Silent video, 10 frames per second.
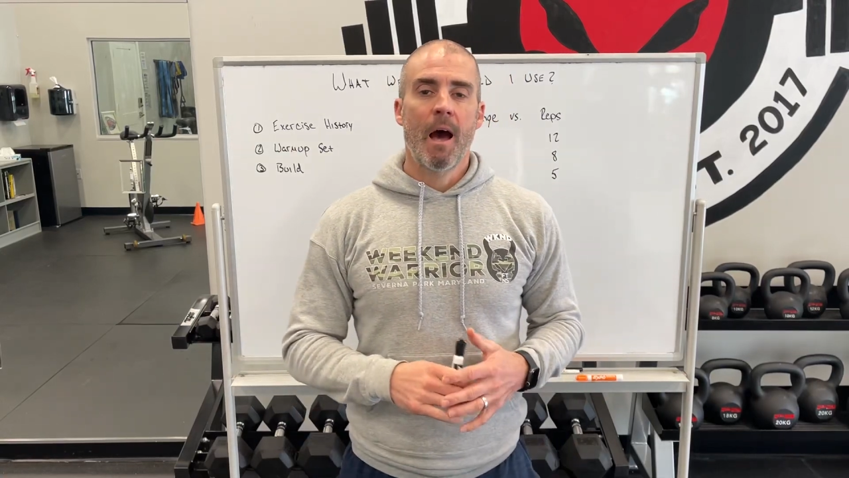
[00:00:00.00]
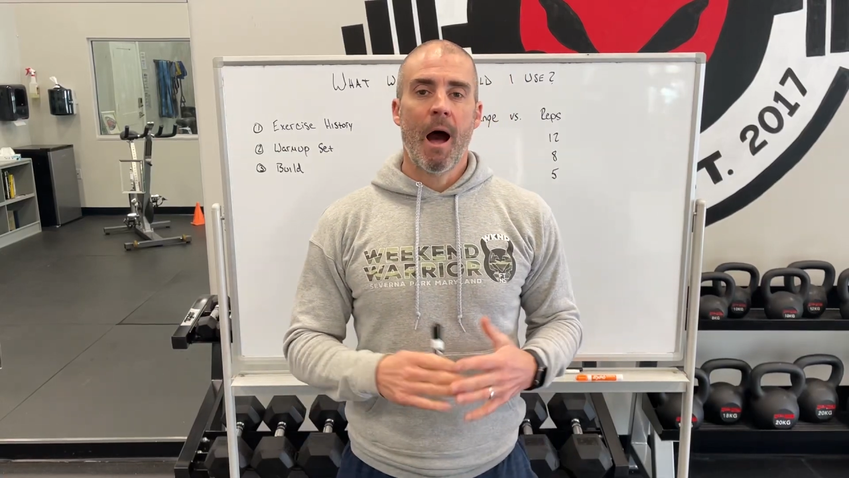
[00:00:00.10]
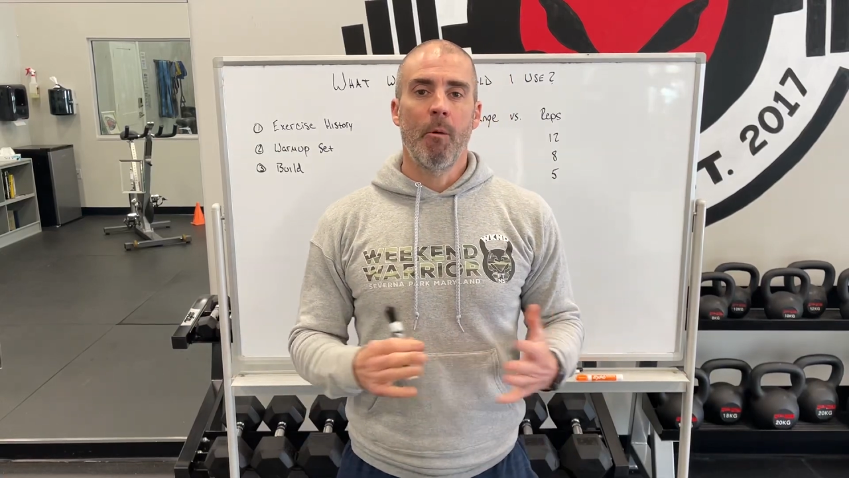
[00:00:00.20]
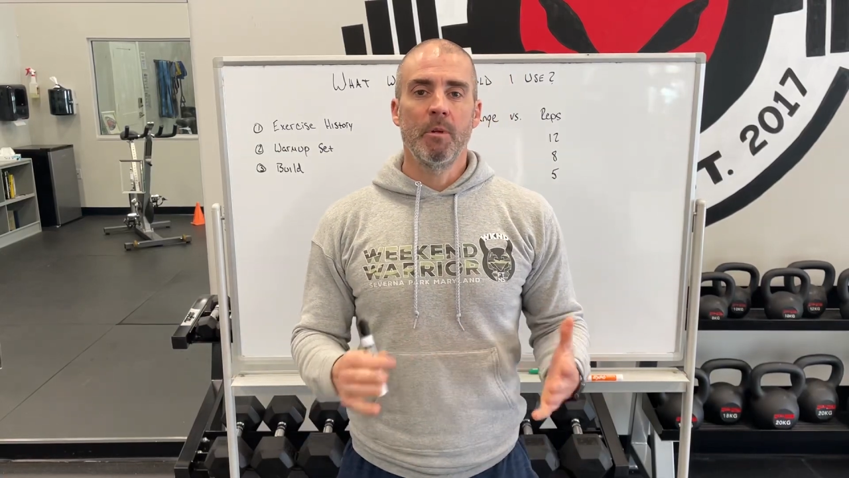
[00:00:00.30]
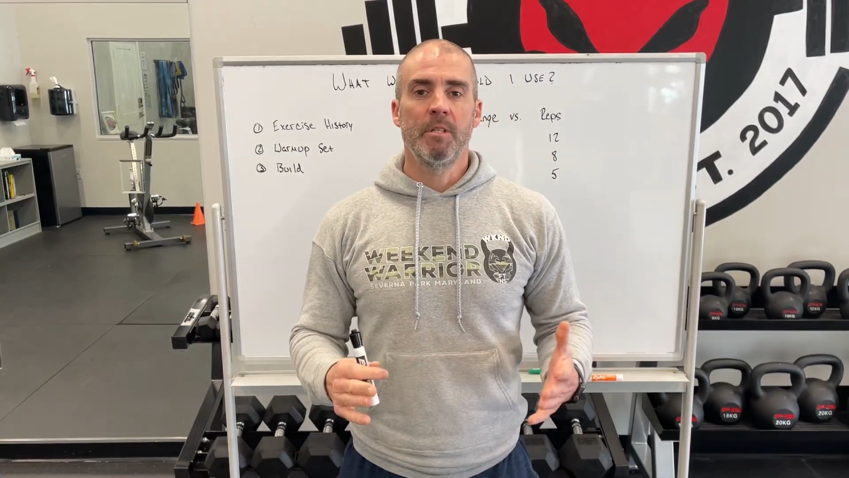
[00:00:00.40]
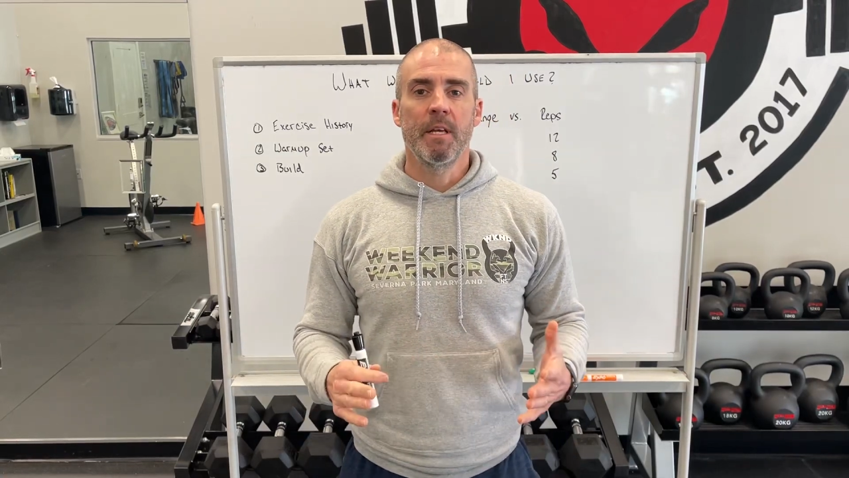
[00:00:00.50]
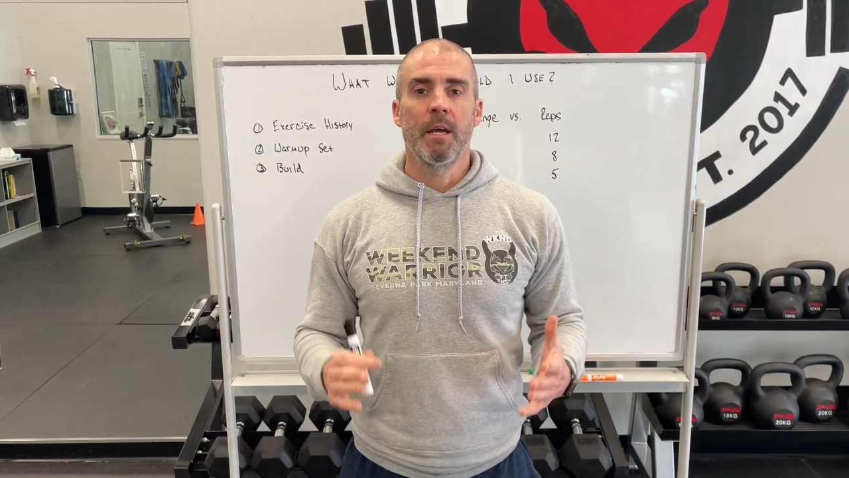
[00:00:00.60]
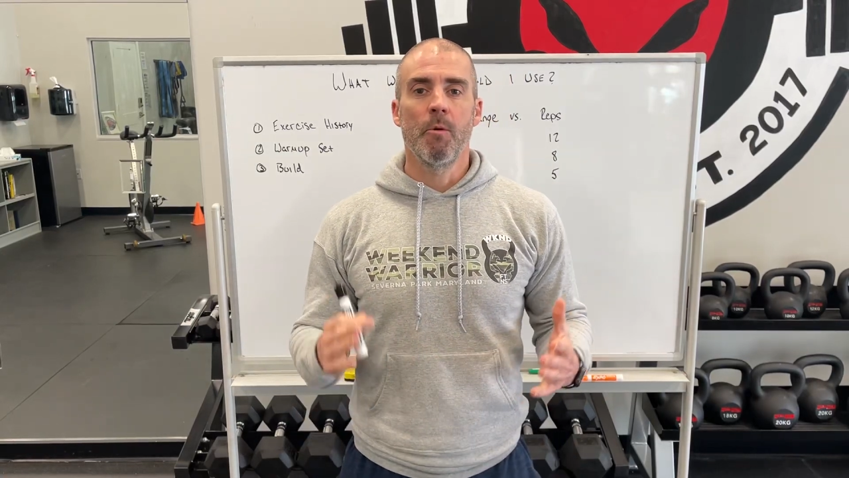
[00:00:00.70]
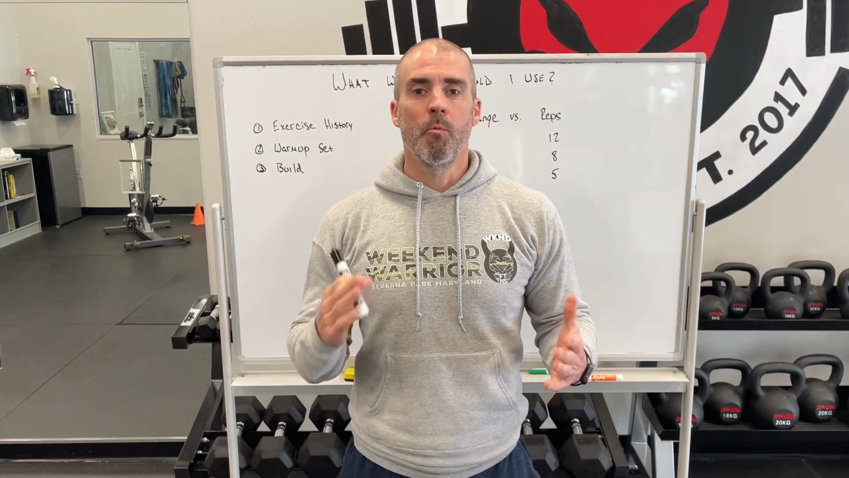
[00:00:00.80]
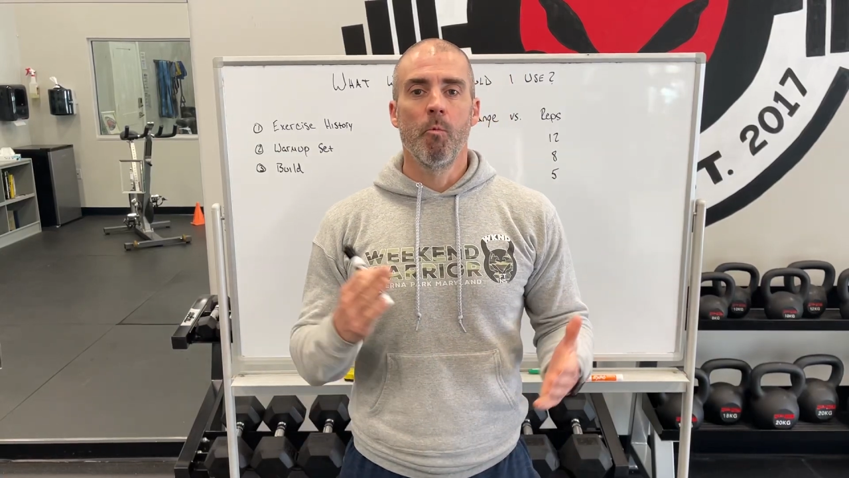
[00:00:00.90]
I would
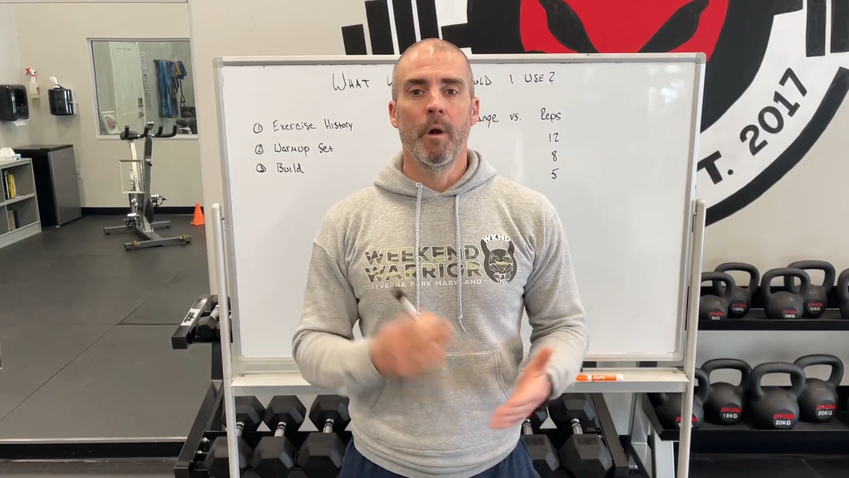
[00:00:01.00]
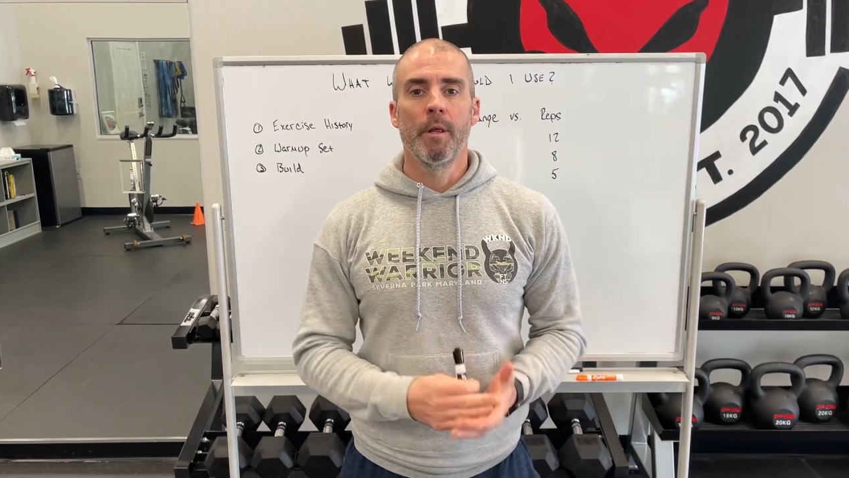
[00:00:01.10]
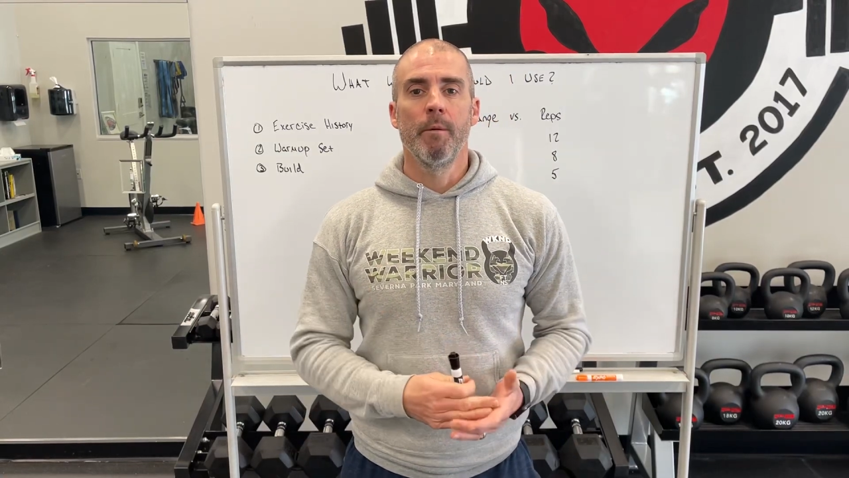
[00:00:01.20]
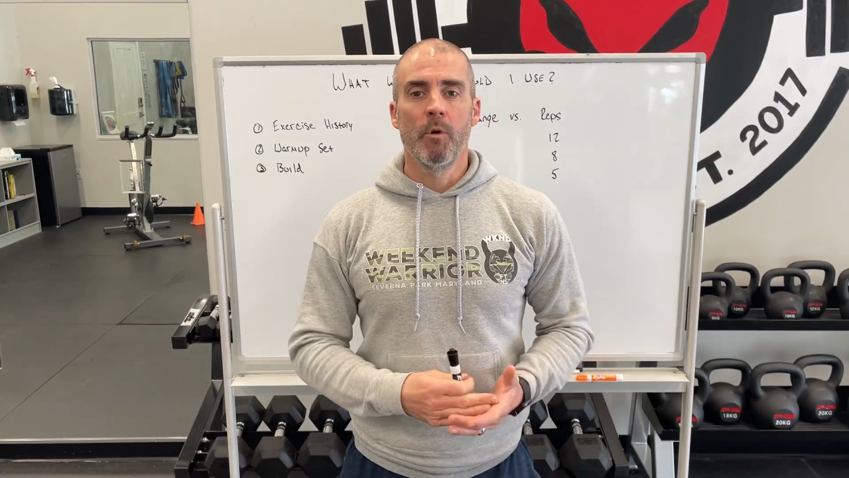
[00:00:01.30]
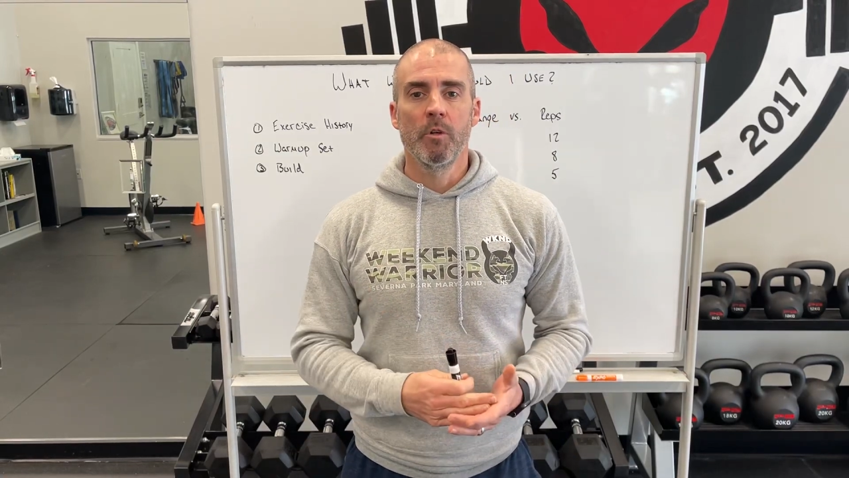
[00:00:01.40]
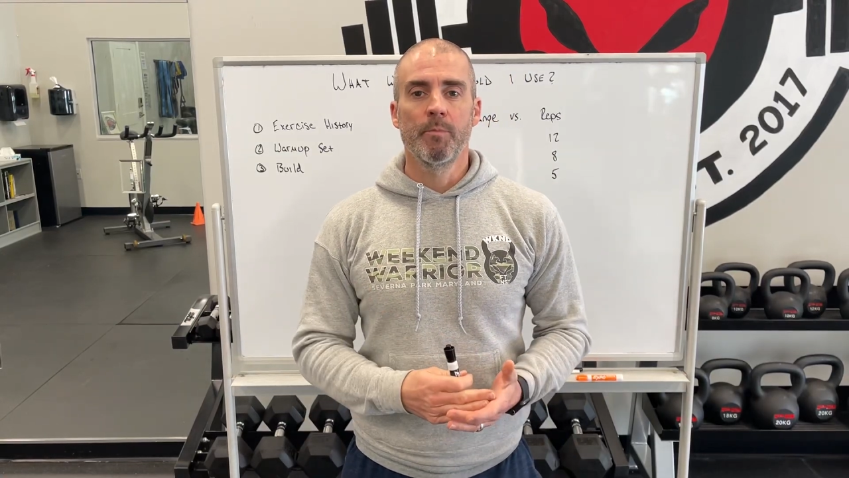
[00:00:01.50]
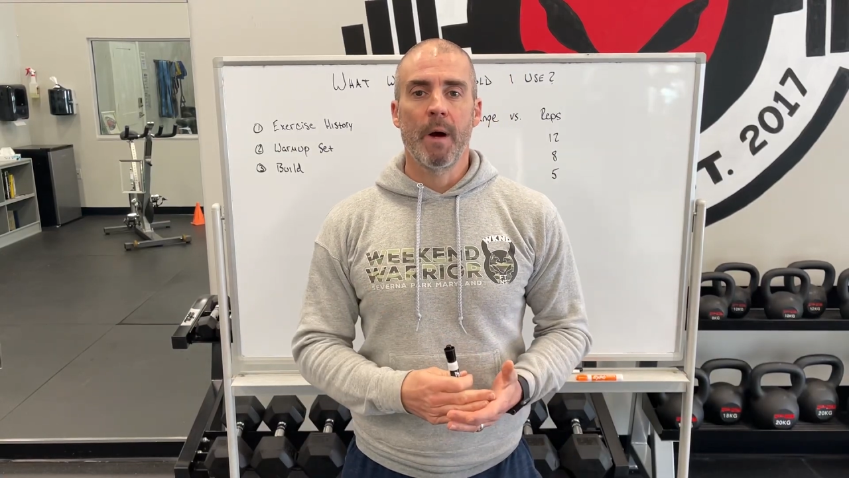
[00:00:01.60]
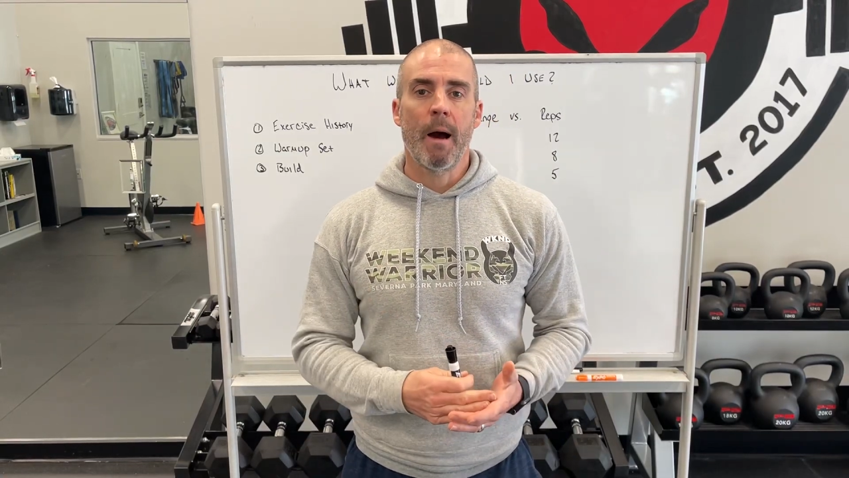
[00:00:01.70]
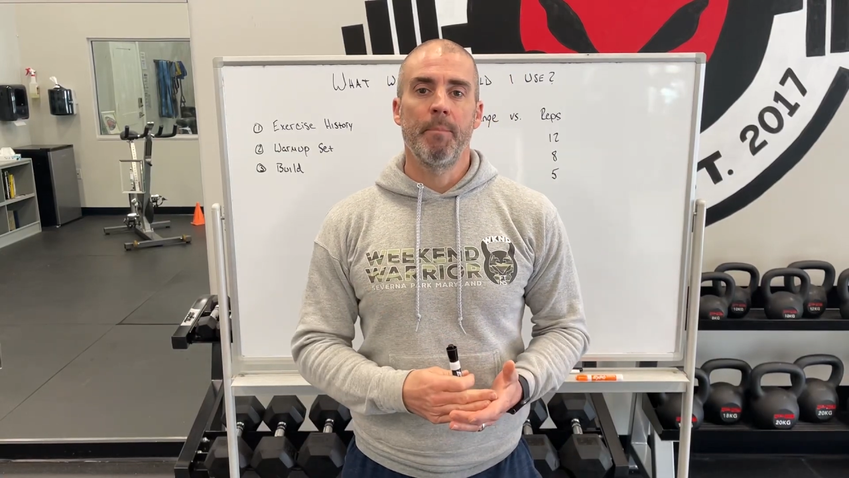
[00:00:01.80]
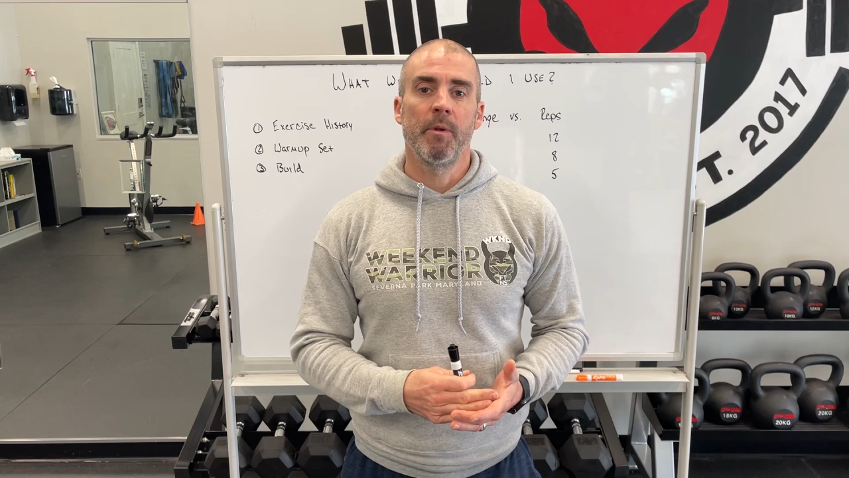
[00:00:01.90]
say one of the most
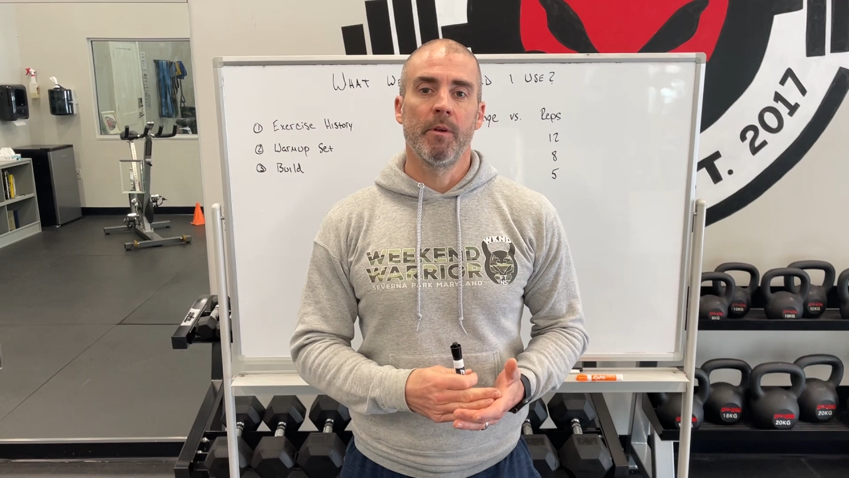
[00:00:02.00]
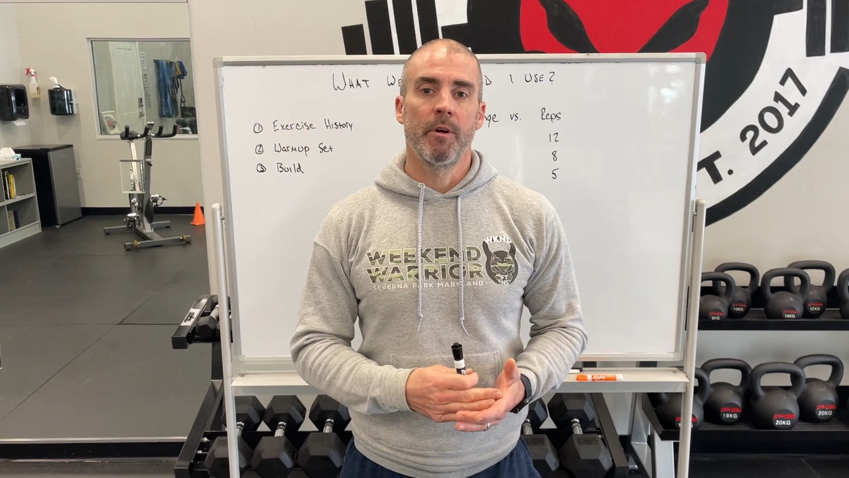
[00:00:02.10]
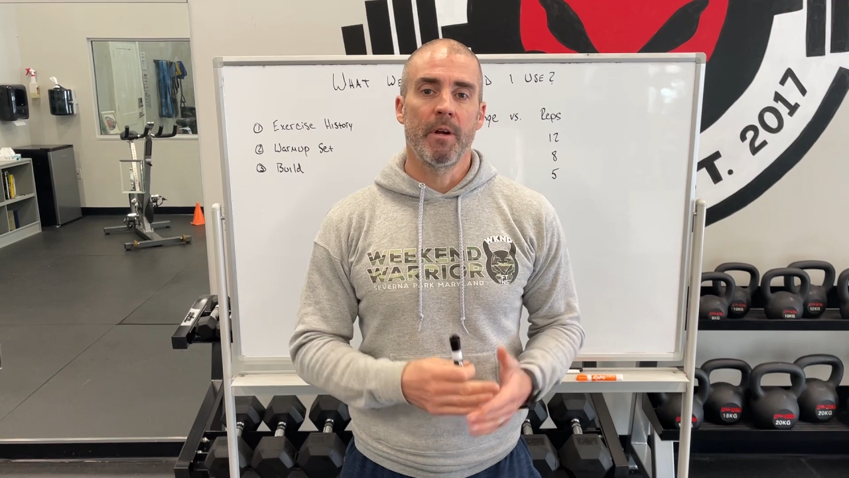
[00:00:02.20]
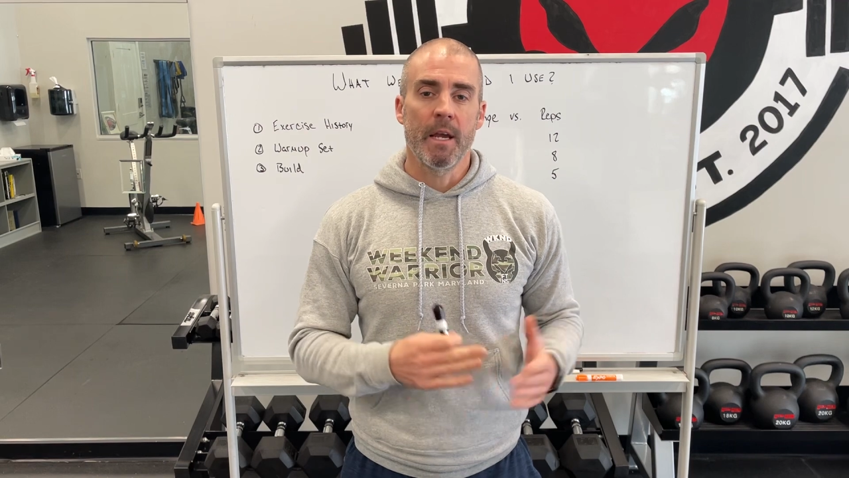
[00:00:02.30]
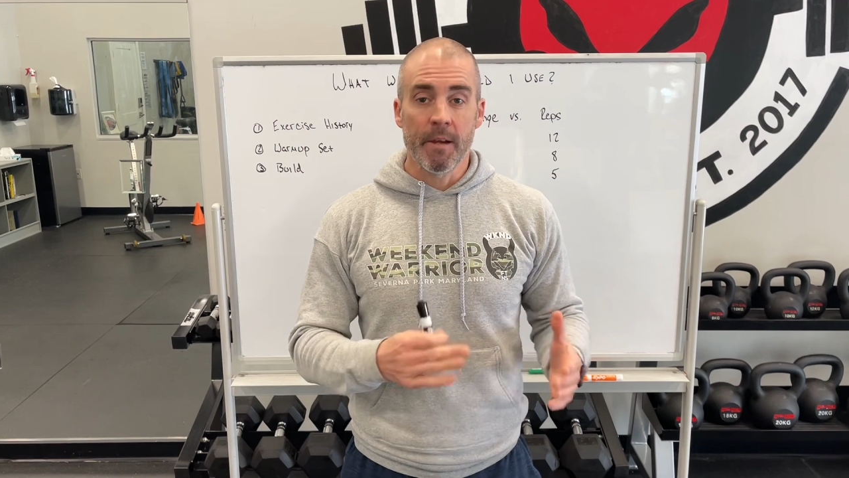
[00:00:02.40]
popular,